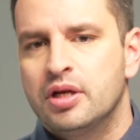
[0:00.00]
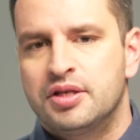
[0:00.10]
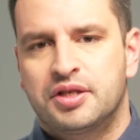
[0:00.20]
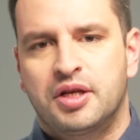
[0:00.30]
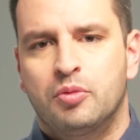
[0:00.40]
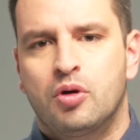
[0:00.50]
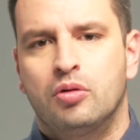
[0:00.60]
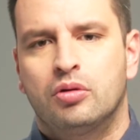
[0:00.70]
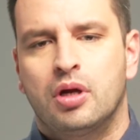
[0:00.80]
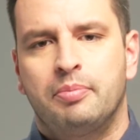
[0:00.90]
skim
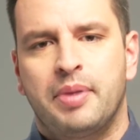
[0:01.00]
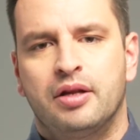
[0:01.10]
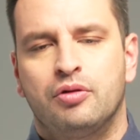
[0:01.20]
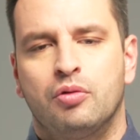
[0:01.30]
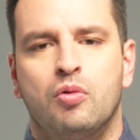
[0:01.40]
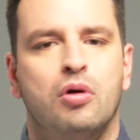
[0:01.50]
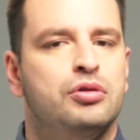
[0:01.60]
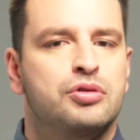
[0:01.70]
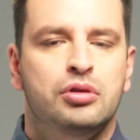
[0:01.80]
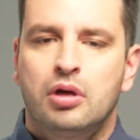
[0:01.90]
coat and paint your
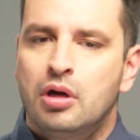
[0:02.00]
walls,